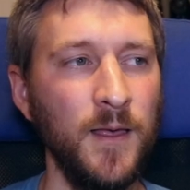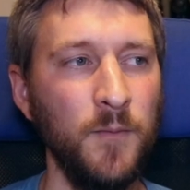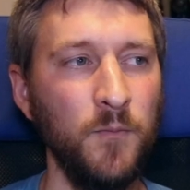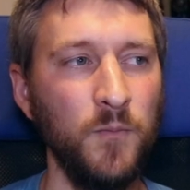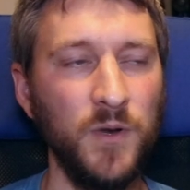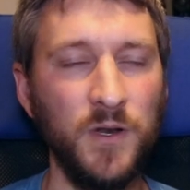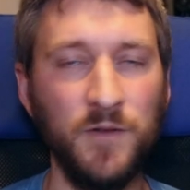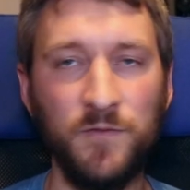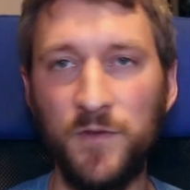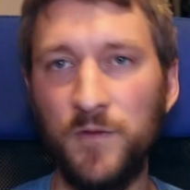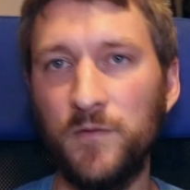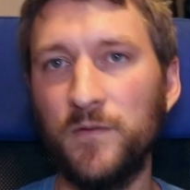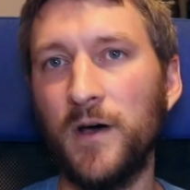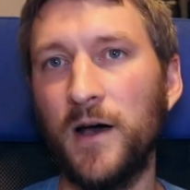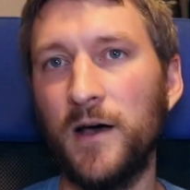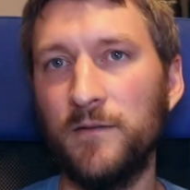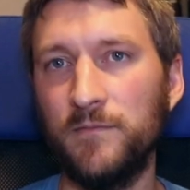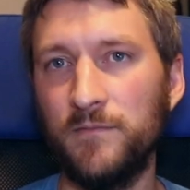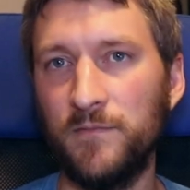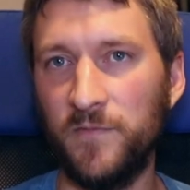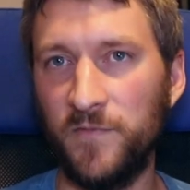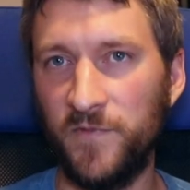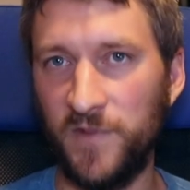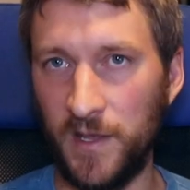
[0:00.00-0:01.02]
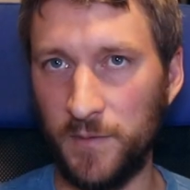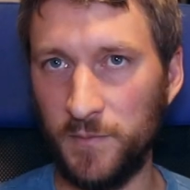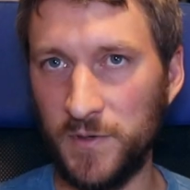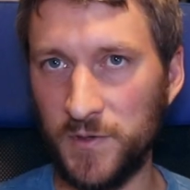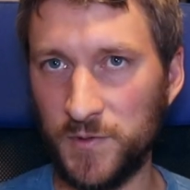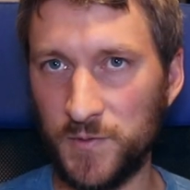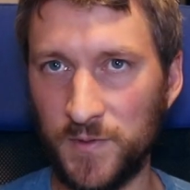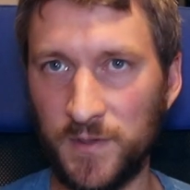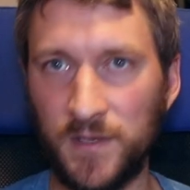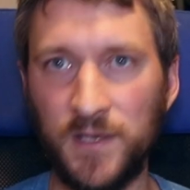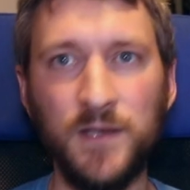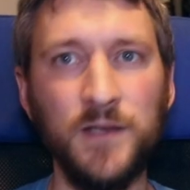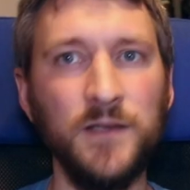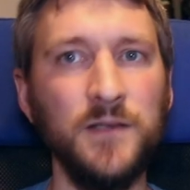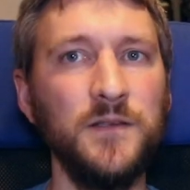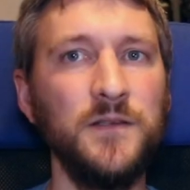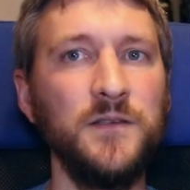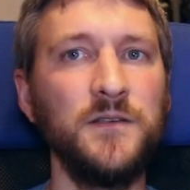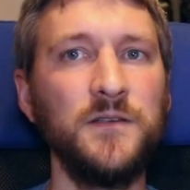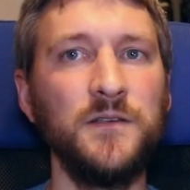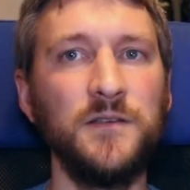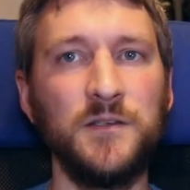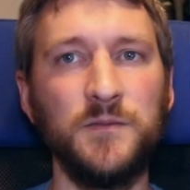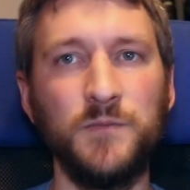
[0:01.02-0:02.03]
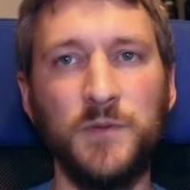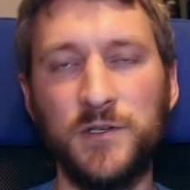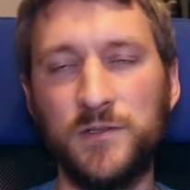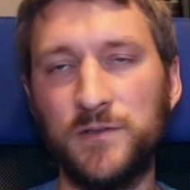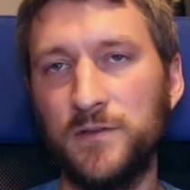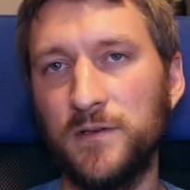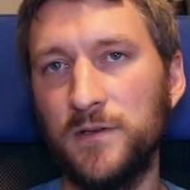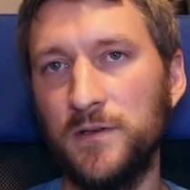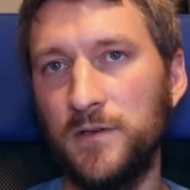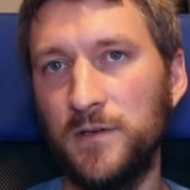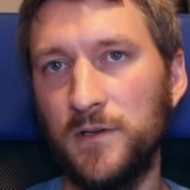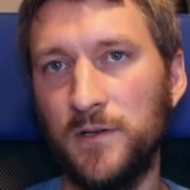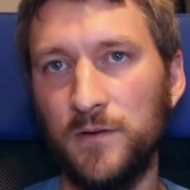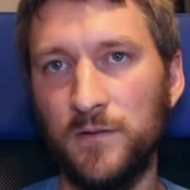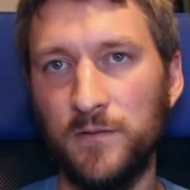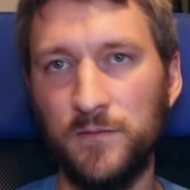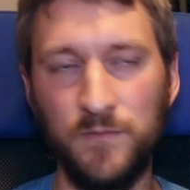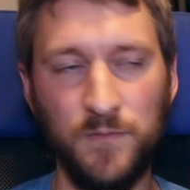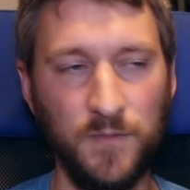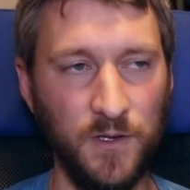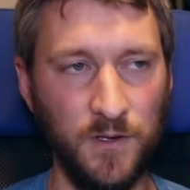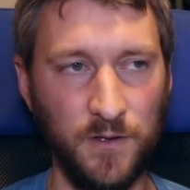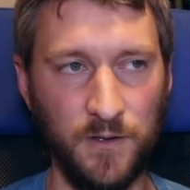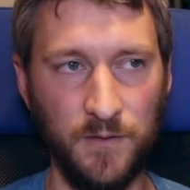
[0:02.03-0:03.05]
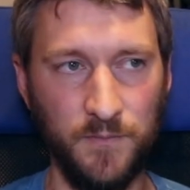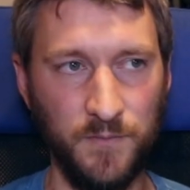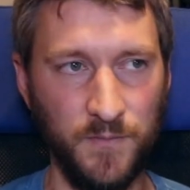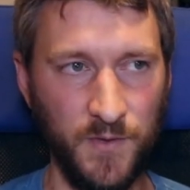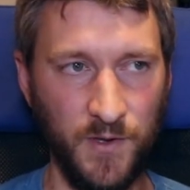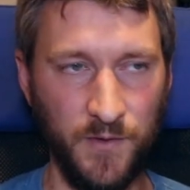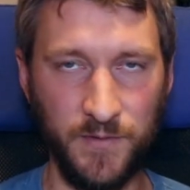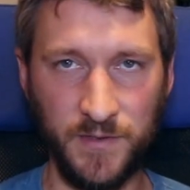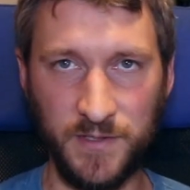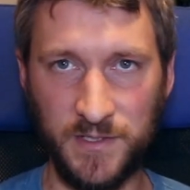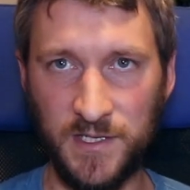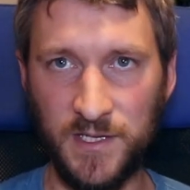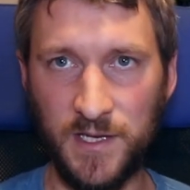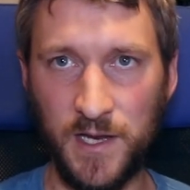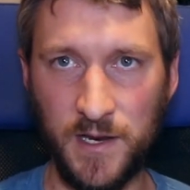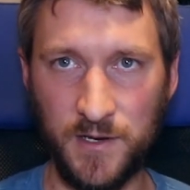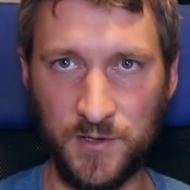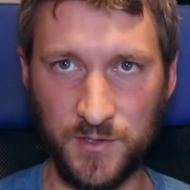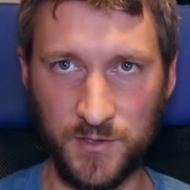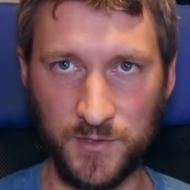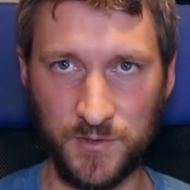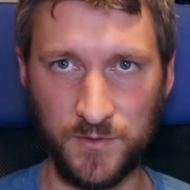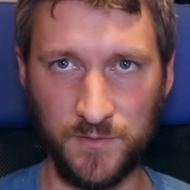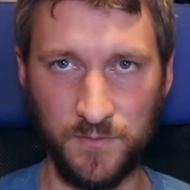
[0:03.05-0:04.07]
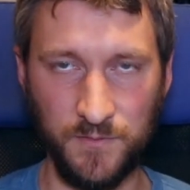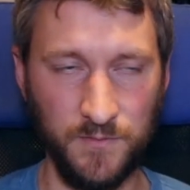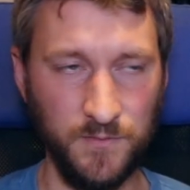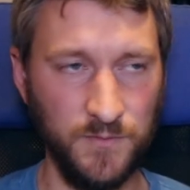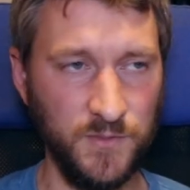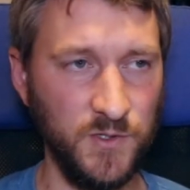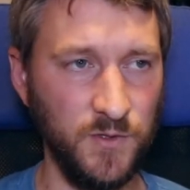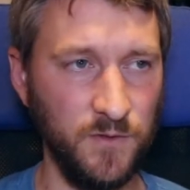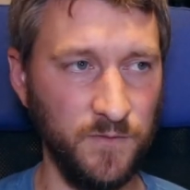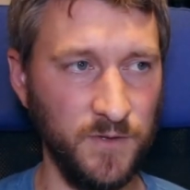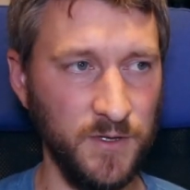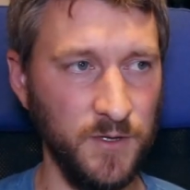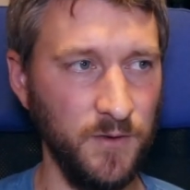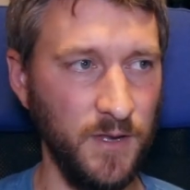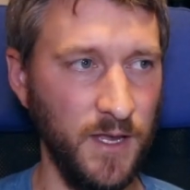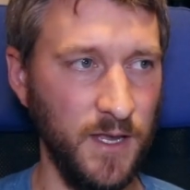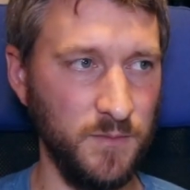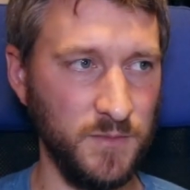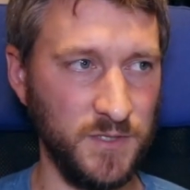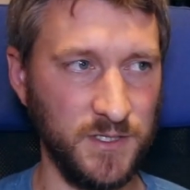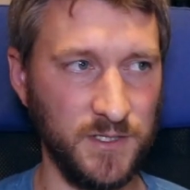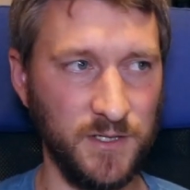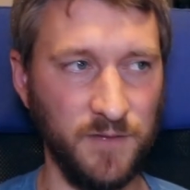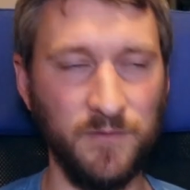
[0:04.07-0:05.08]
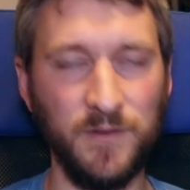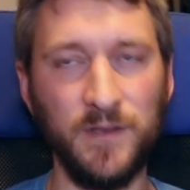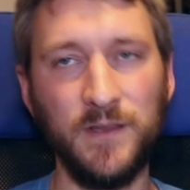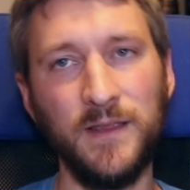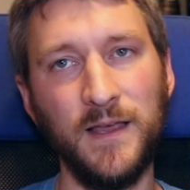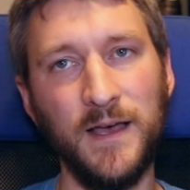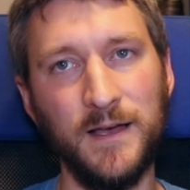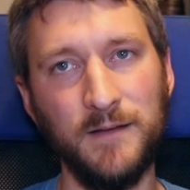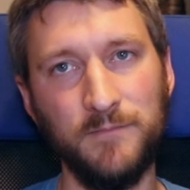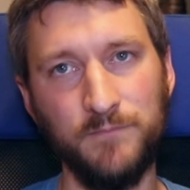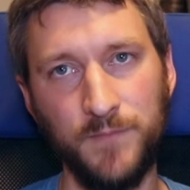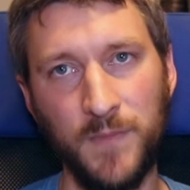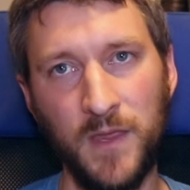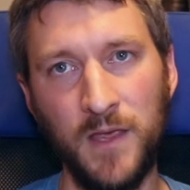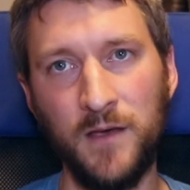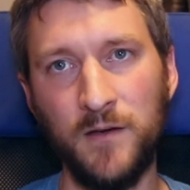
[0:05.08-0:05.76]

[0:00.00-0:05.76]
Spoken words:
But if you've got families with kids, especially all the teenagers doing video games and stuff like that,